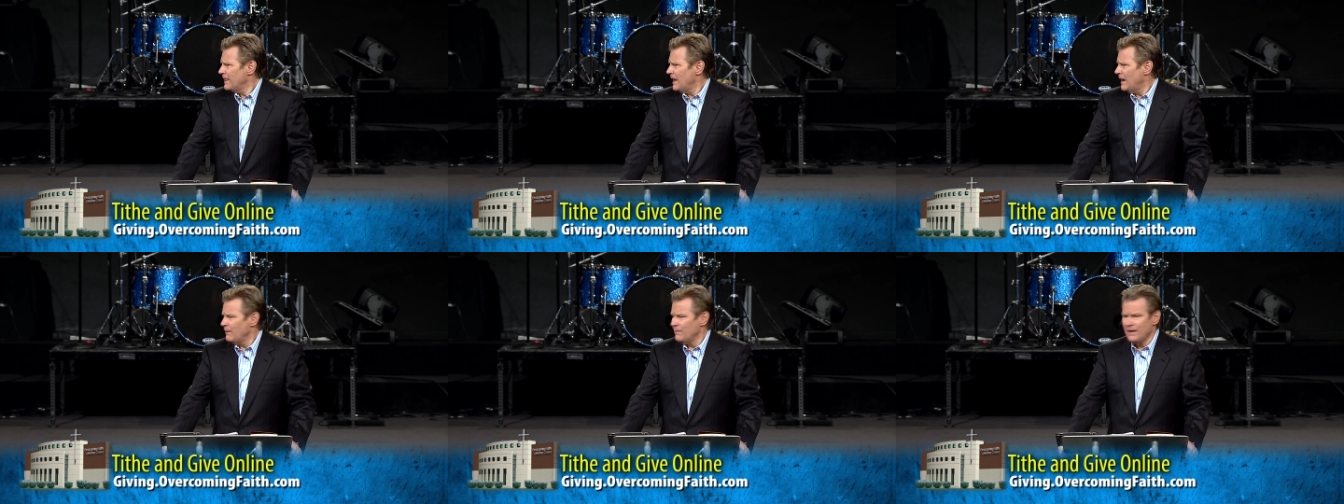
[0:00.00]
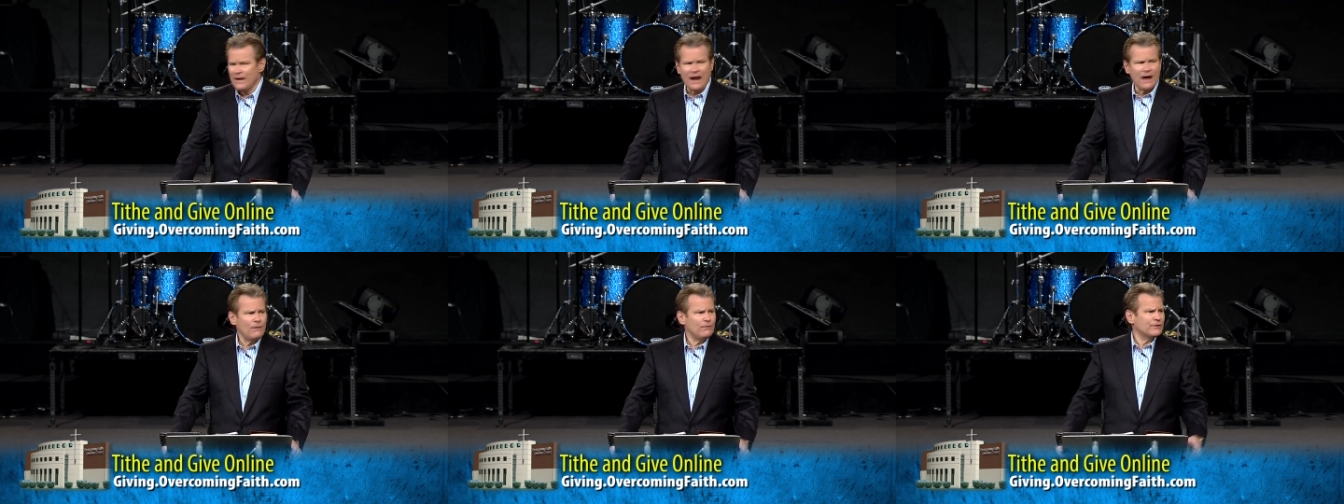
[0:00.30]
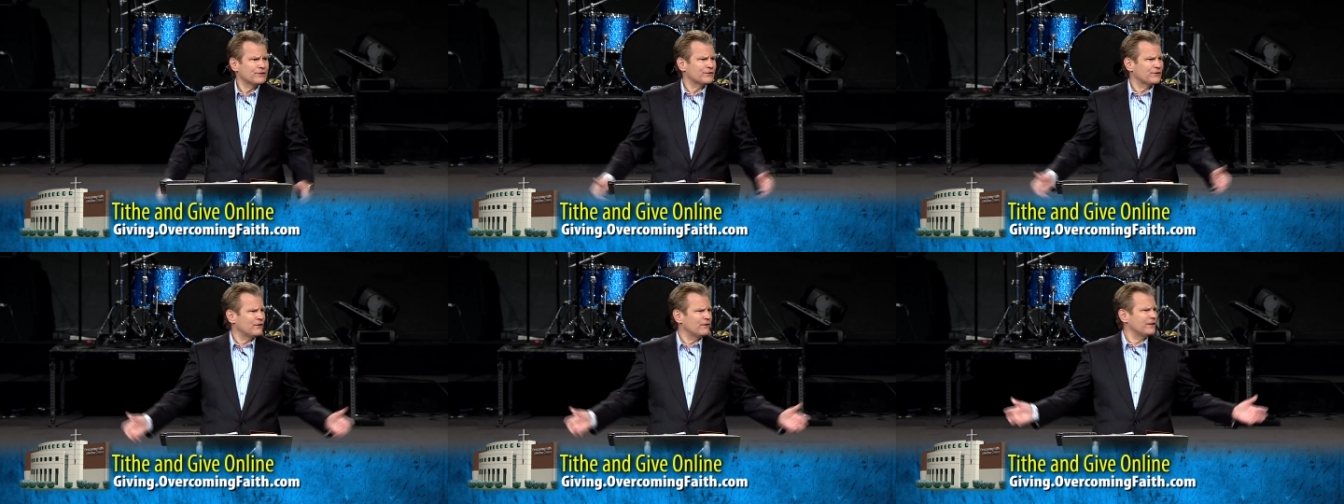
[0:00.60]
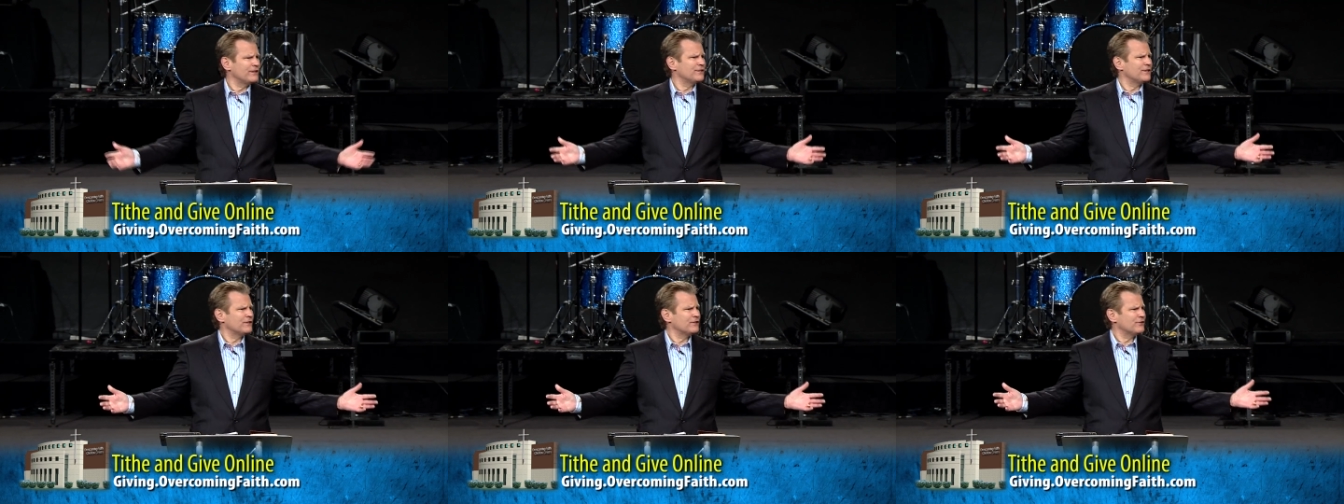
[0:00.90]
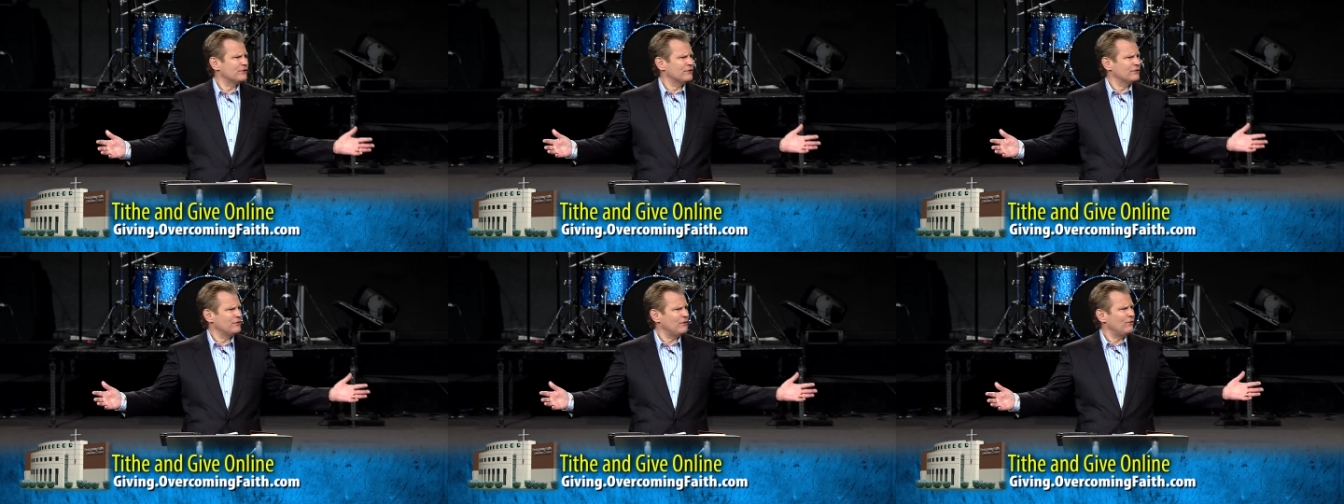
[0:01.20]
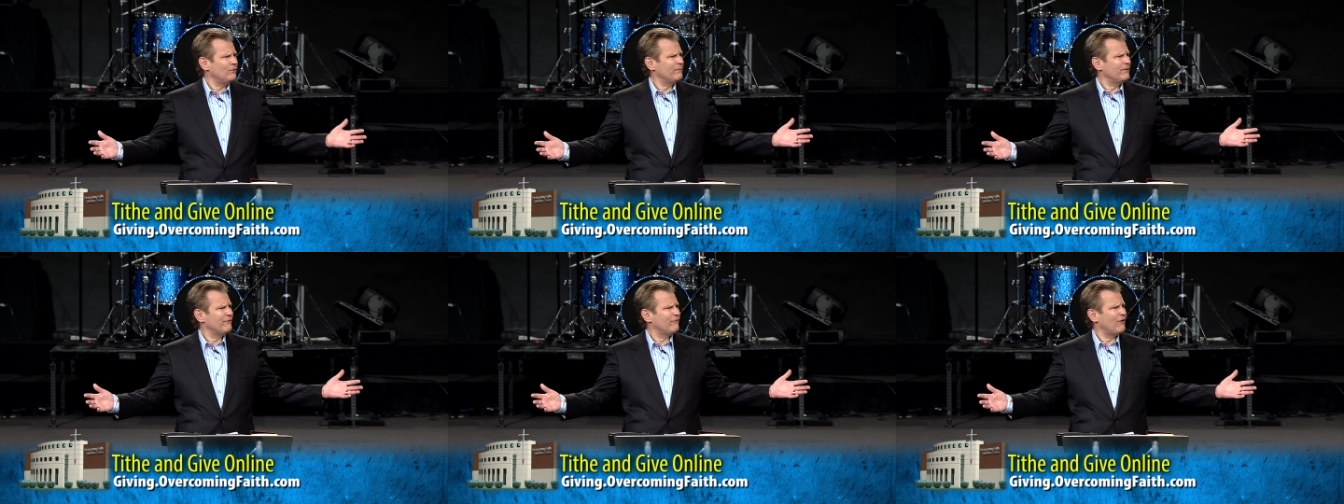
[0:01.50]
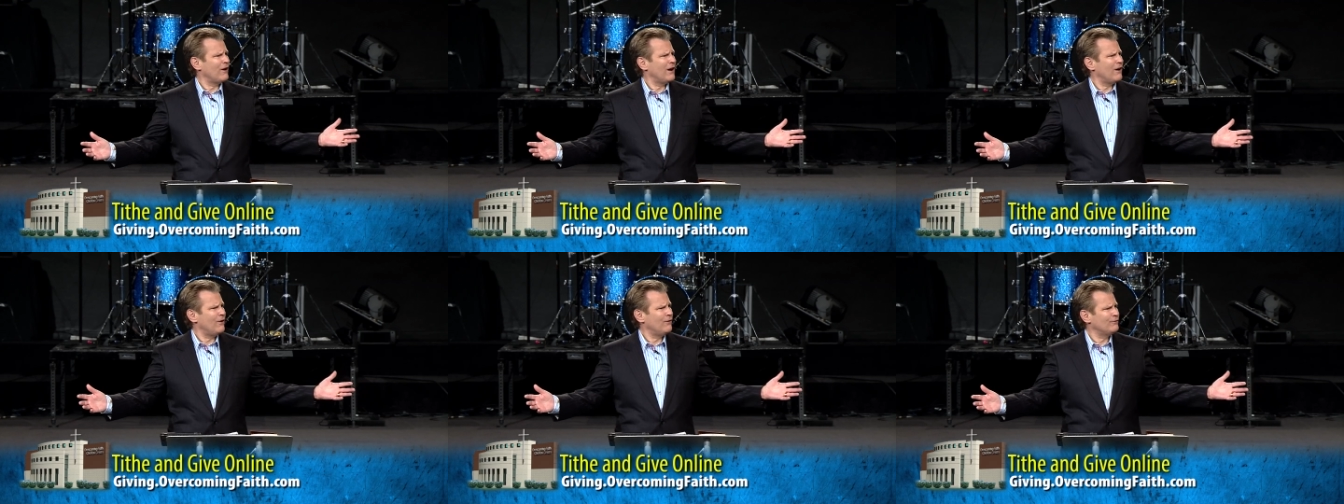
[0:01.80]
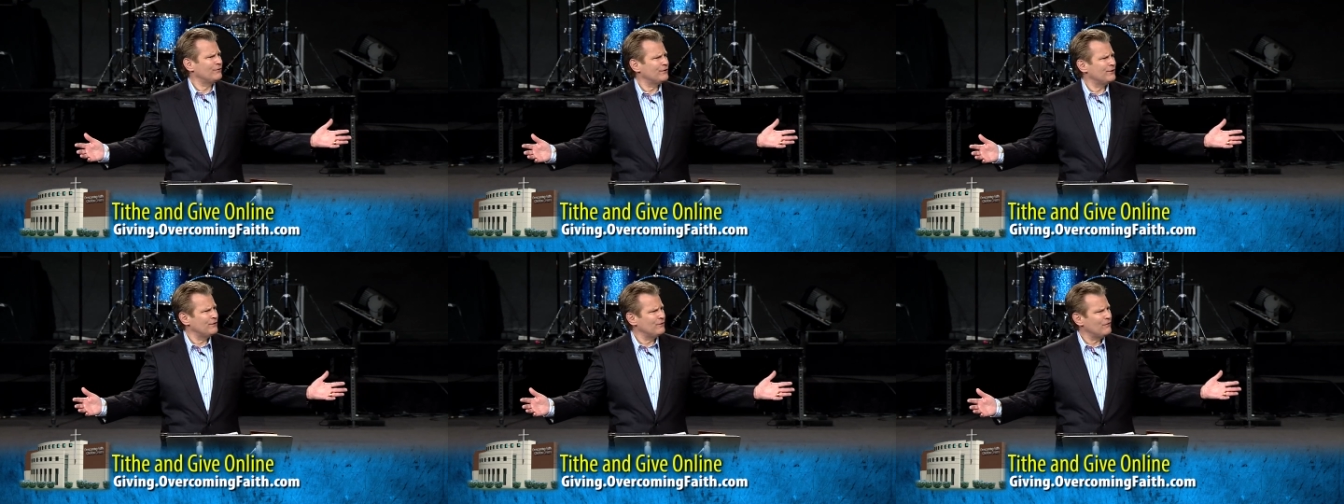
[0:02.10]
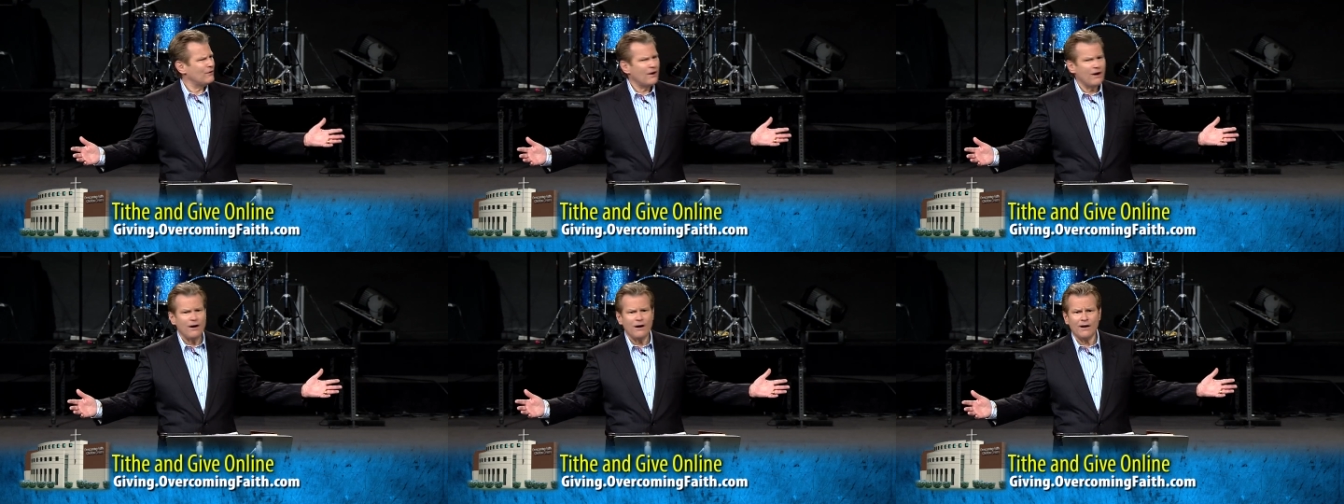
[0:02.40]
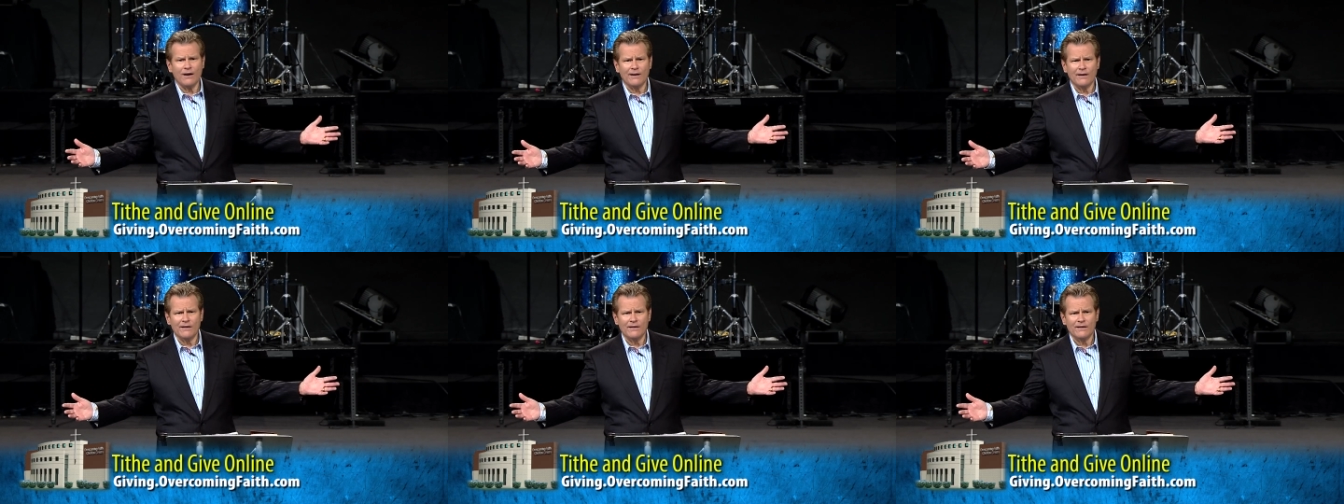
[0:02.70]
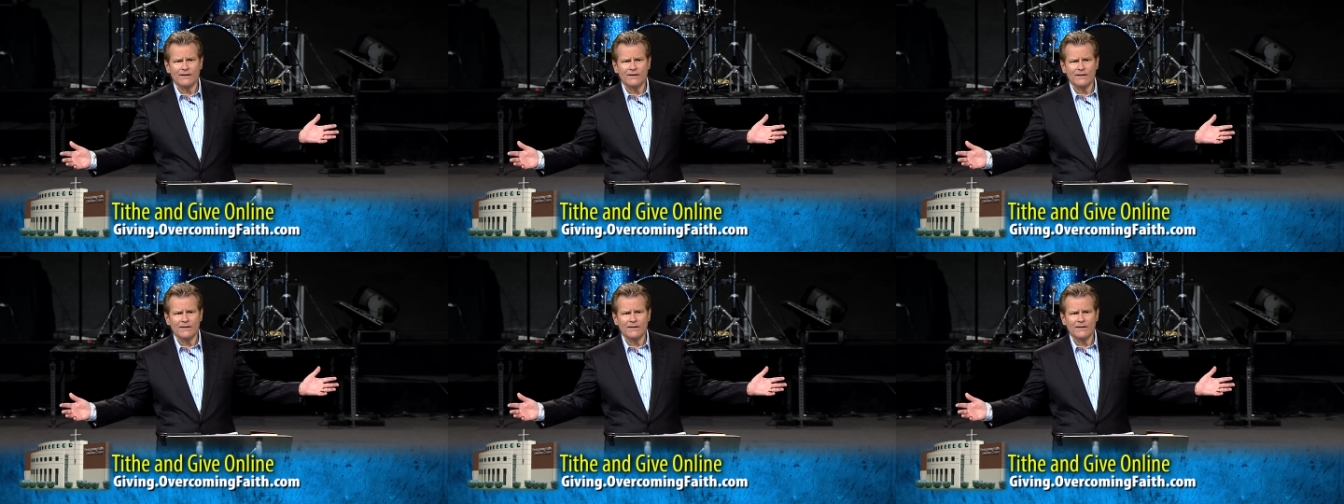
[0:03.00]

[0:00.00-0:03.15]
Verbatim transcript: I mean, I was 36 years old before I owned a new car.